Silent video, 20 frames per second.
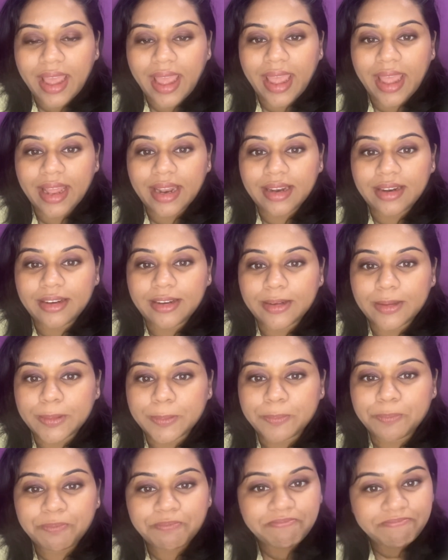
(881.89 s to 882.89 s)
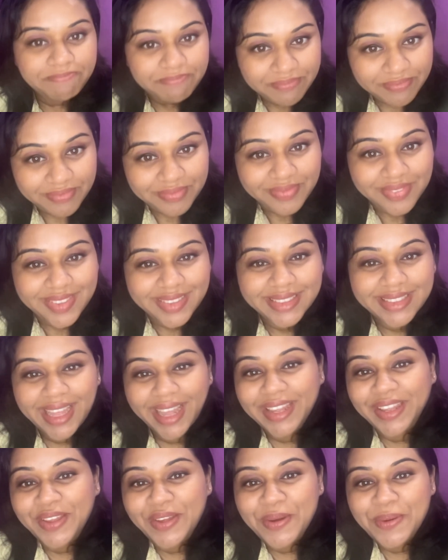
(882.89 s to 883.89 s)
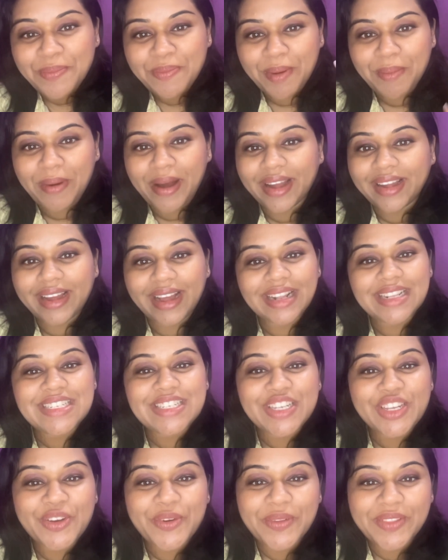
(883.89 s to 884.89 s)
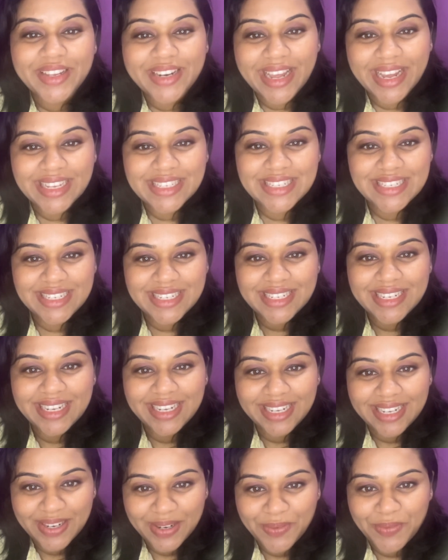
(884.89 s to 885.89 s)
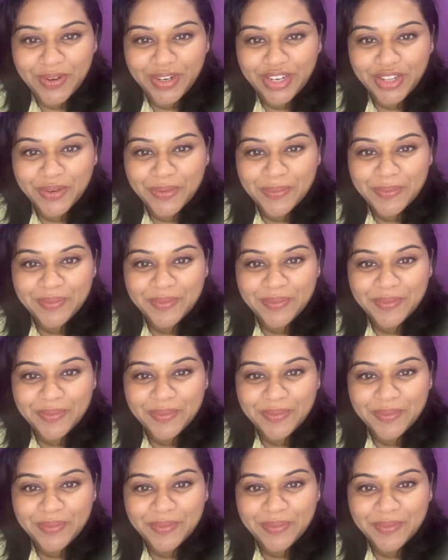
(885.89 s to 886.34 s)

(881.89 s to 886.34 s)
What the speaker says: And thank you. Bye bye. I'll see you in the next video.